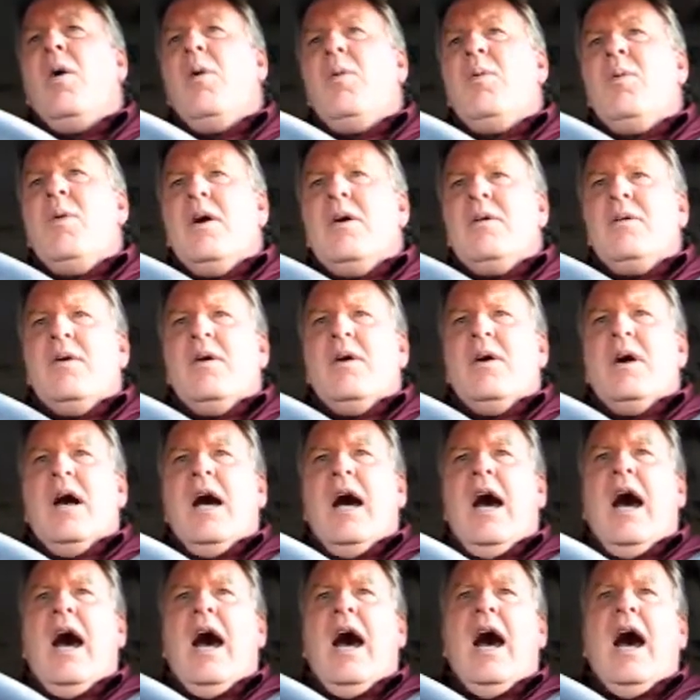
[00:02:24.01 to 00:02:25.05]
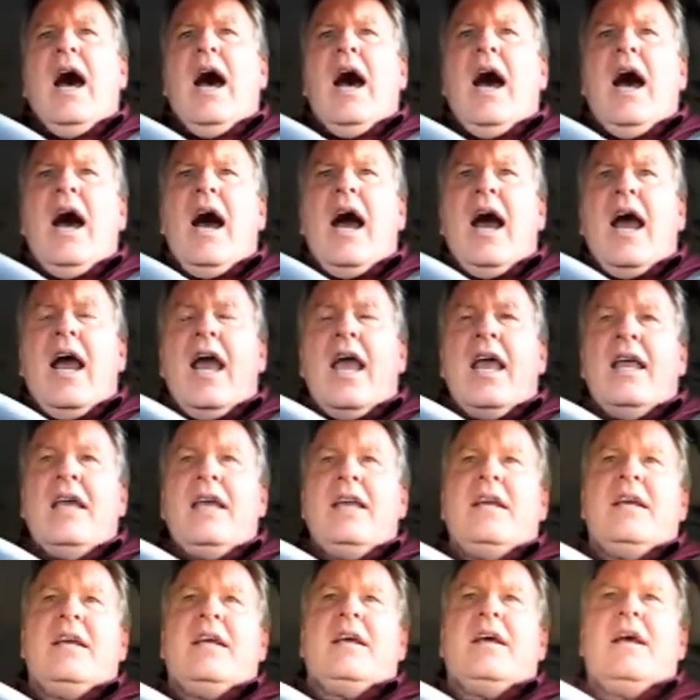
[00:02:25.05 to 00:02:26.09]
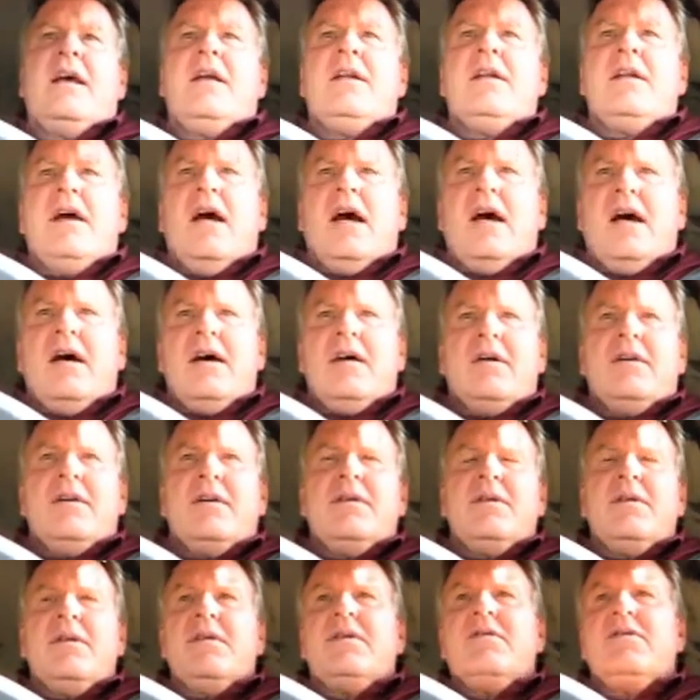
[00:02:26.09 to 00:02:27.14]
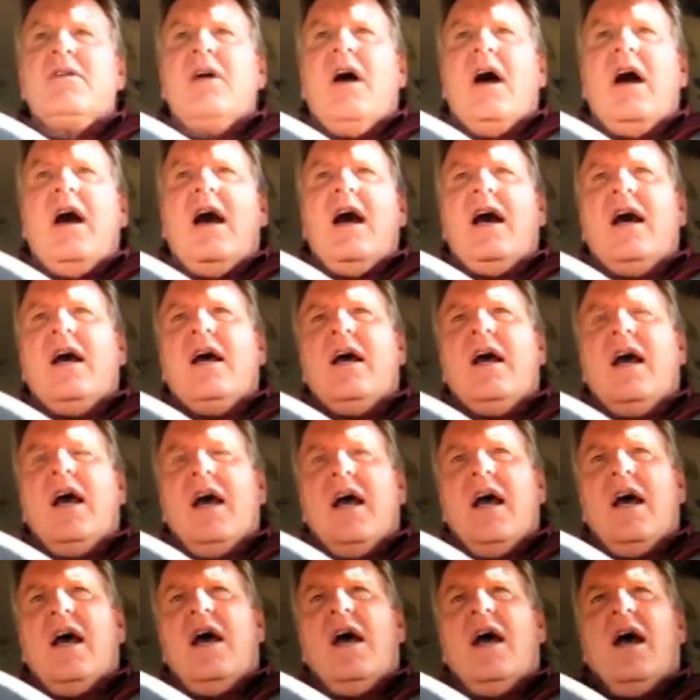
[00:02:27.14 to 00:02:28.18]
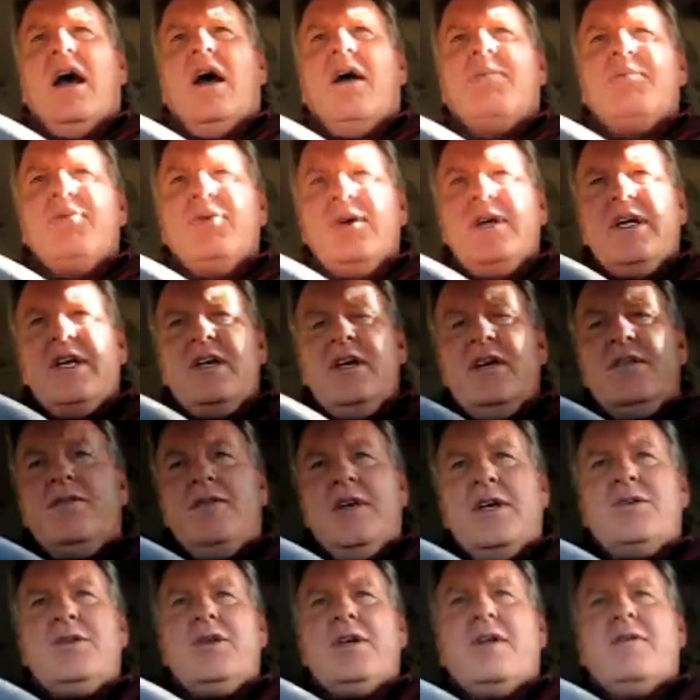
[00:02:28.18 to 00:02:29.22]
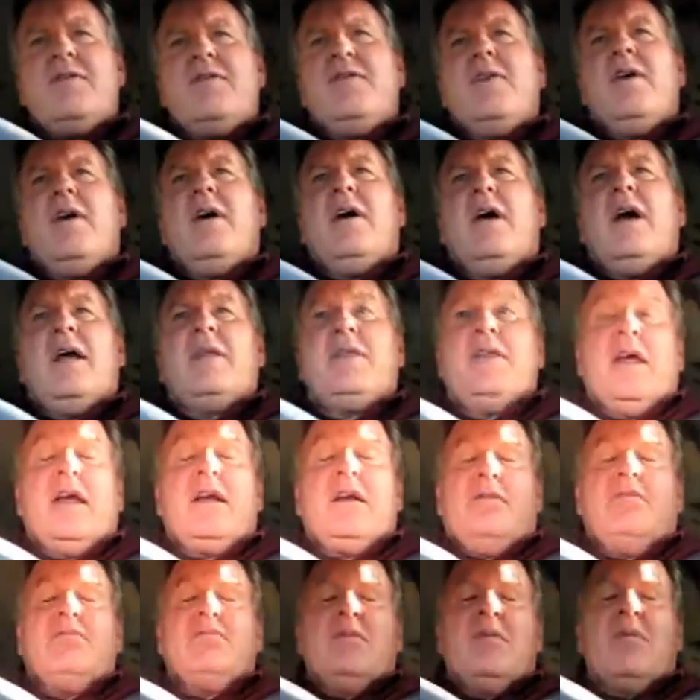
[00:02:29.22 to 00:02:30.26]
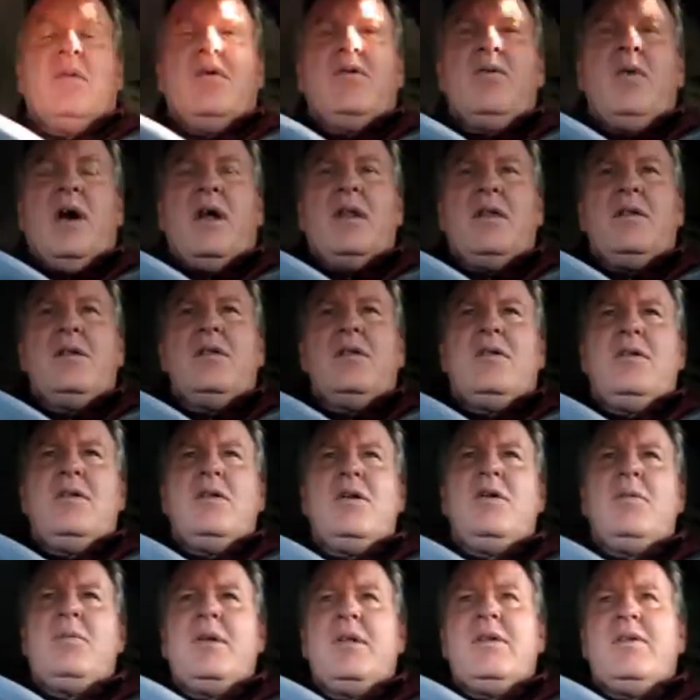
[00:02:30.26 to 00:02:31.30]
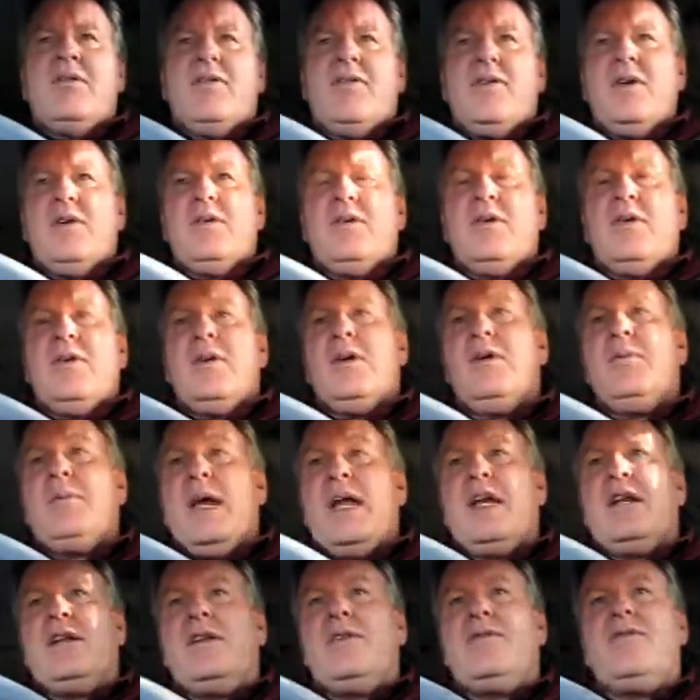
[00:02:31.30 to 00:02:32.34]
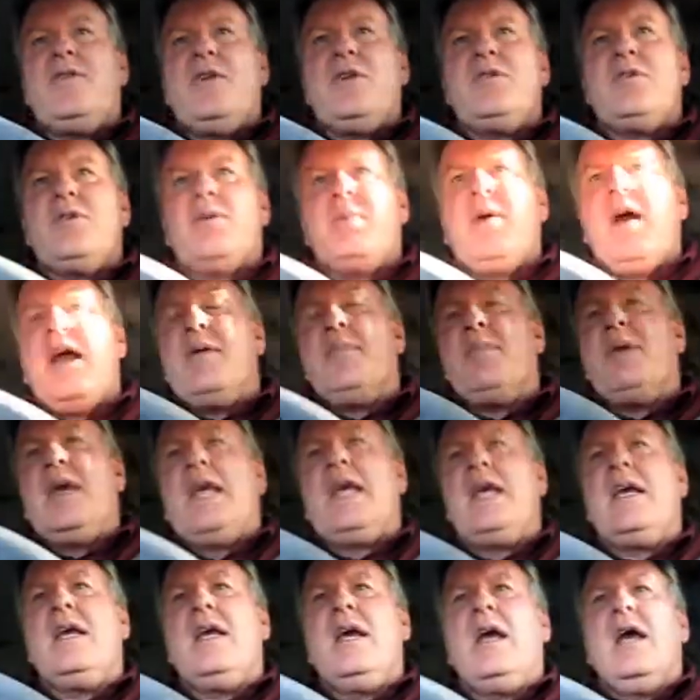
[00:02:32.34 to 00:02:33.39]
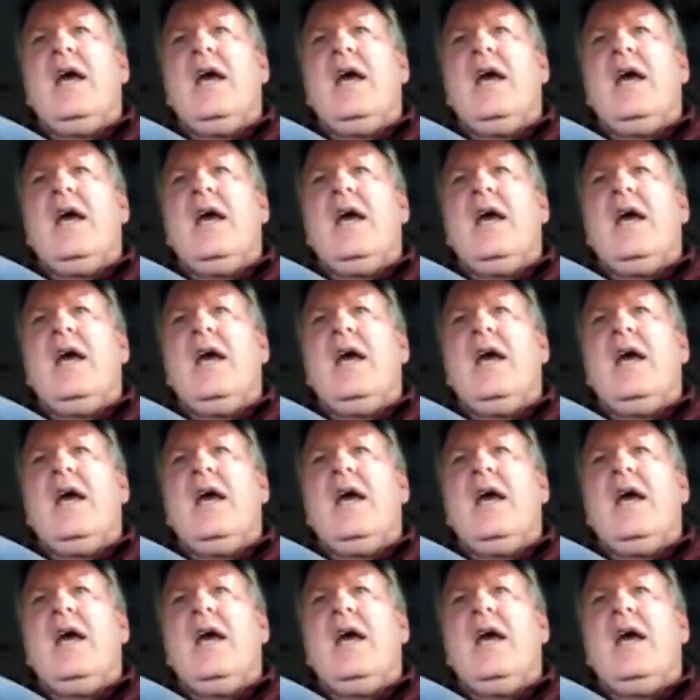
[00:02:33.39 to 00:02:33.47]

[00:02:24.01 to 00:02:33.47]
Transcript: Well, I saw a pretty good vision of, I think, of what humanity's future might be.